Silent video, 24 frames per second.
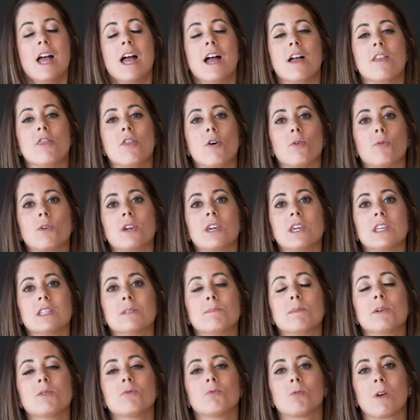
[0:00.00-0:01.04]
and though he's
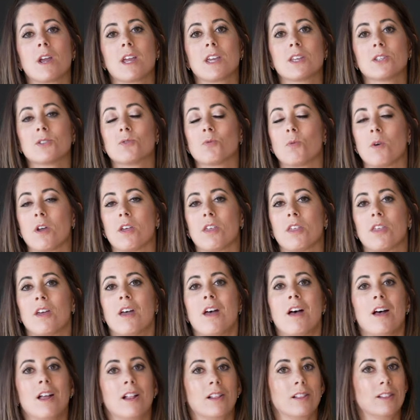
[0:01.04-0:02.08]
been raised with
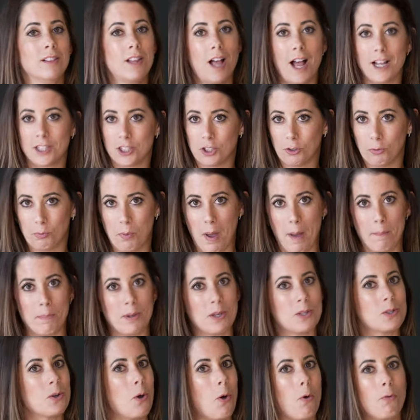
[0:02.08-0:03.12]
lots of
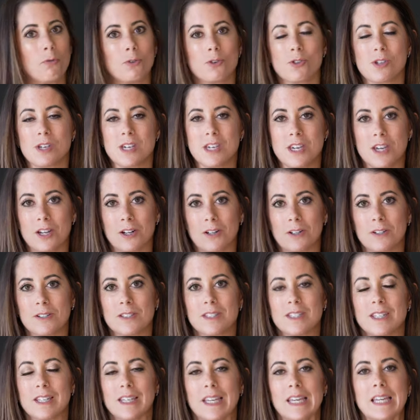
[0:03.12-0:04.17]
puppies over the
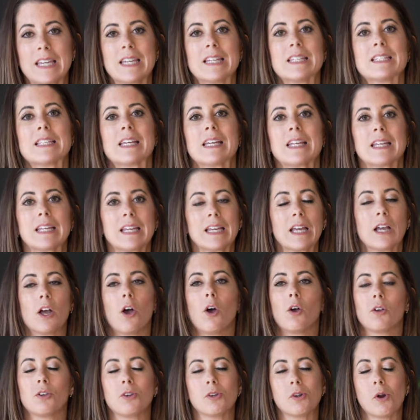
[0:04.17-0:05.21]
years, he is getting,
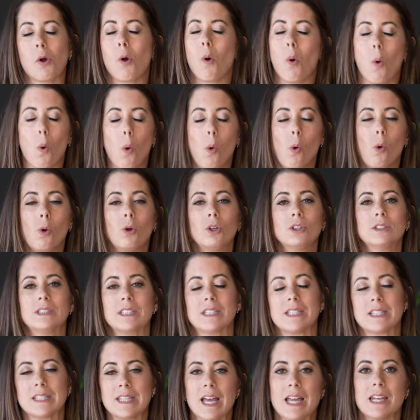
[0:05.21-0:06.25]
you know, old
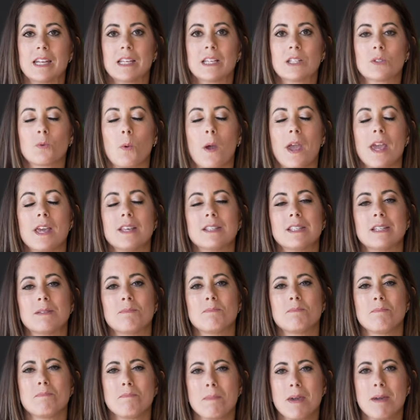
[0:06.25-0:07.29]
and set in his ways
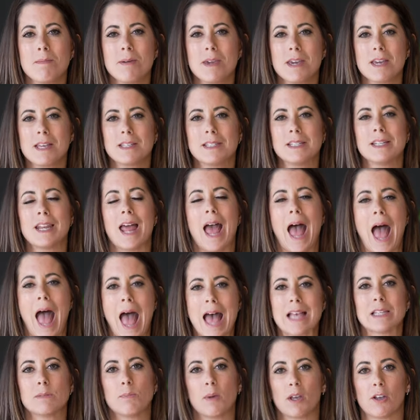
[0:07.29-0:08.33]
and maybe isn't
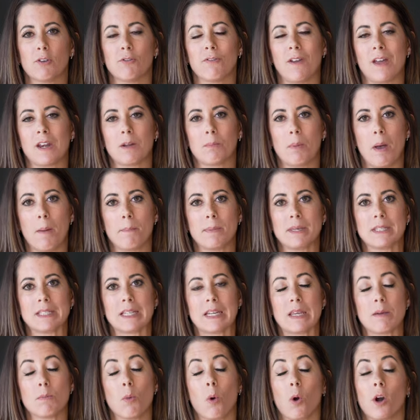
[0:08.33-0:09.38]
as big a fan of puppies
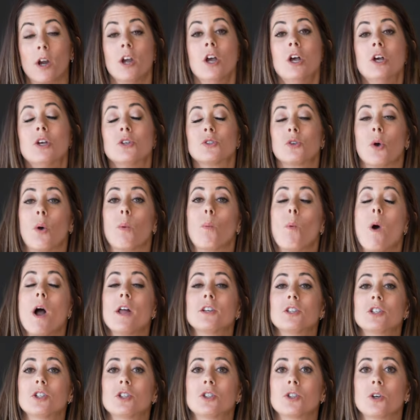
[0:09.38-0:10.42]
anymore. So I
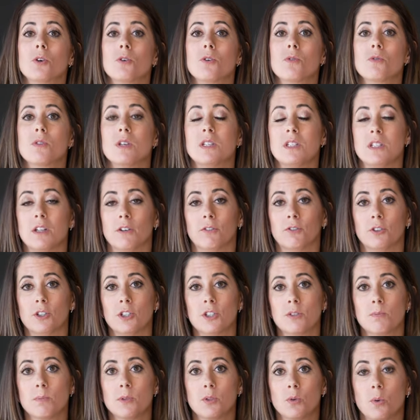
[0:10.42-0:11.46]
want to to show you the
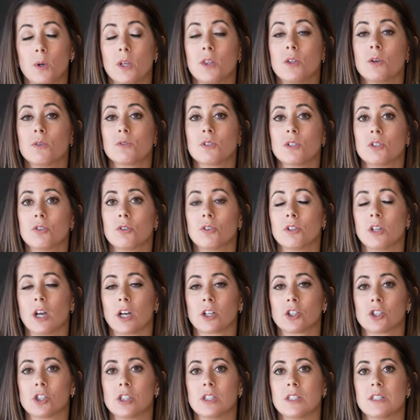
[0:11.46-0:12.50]
difference between those
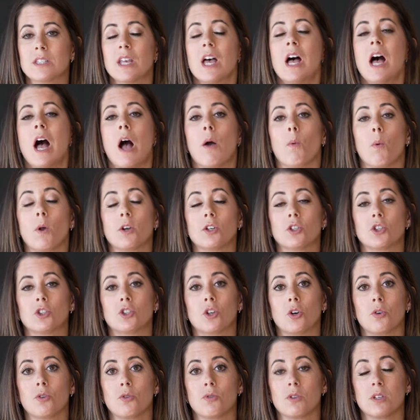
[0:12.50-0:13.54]
introductions. I want to
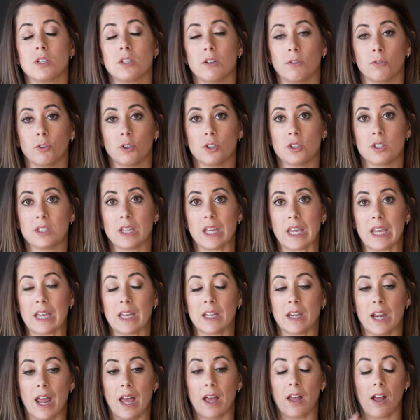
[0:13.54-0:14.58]
show you the difference
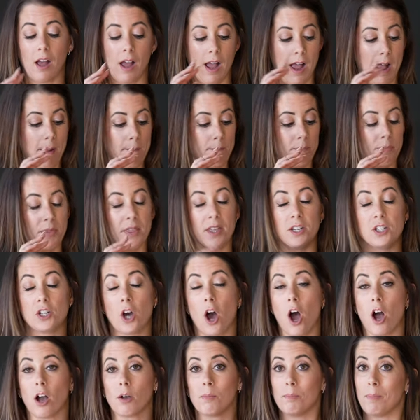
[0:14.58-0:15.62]
in um, the
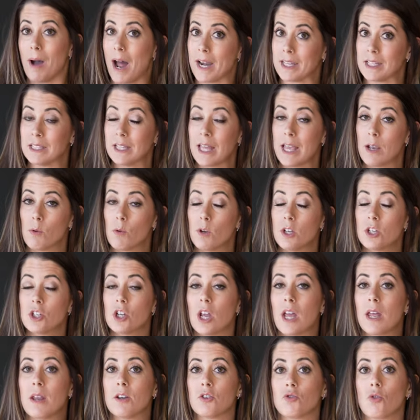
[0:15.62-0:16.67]
dog body language
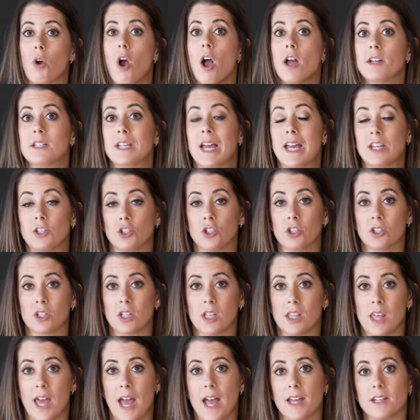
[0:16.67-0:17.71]
and draw attention
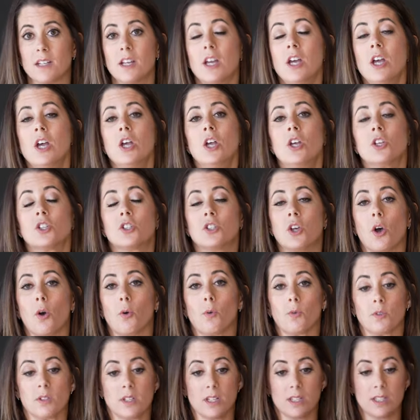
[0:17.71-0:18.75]
to that.
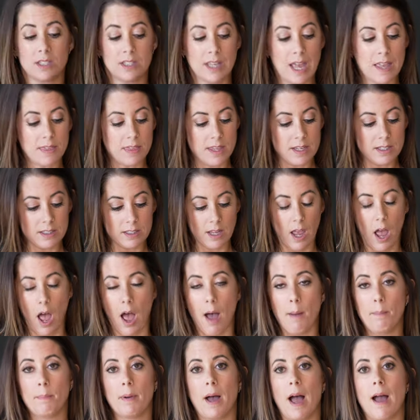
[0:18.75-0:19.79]
So to set this
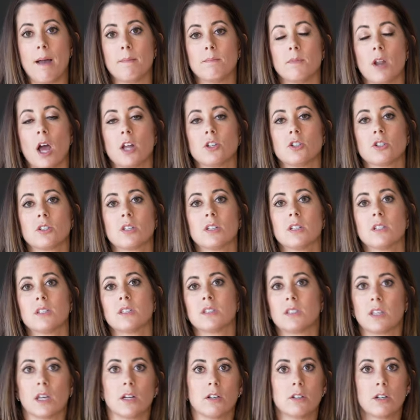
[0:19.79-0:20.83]
up, I'm not just going to
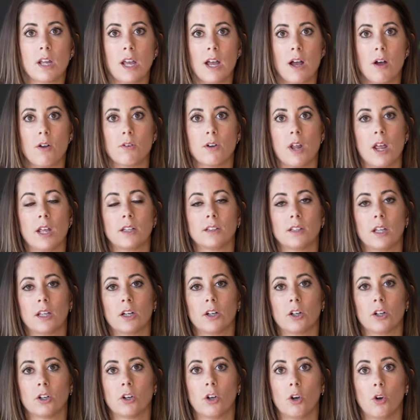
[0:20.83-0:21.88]
set her down and let
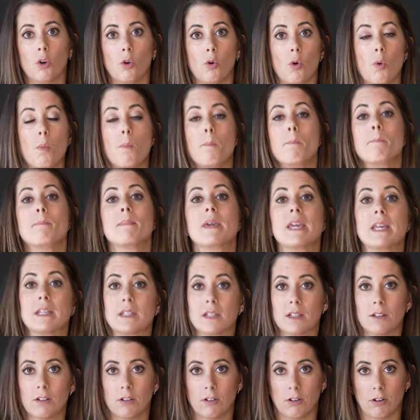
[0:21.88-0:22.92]
her go
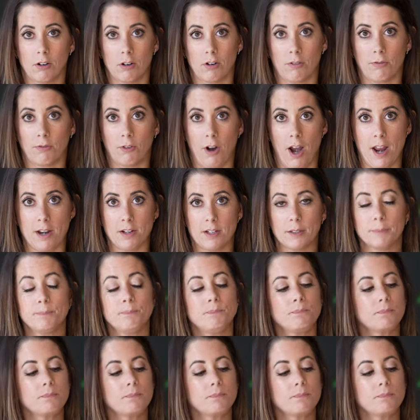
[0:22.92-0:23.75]
meet her friend.